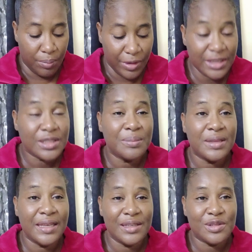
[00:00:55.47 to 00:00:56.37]
bring some
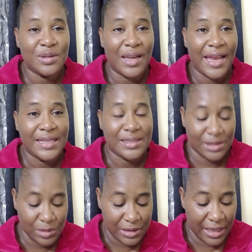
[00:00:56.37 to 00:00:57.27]
things to light
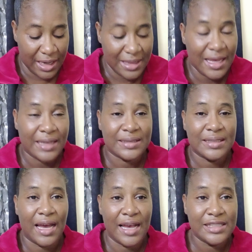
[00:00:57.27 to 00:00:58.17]
today that
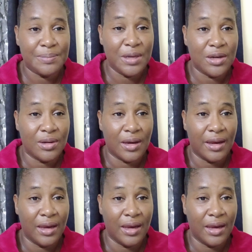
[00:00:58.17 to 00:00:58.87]
has been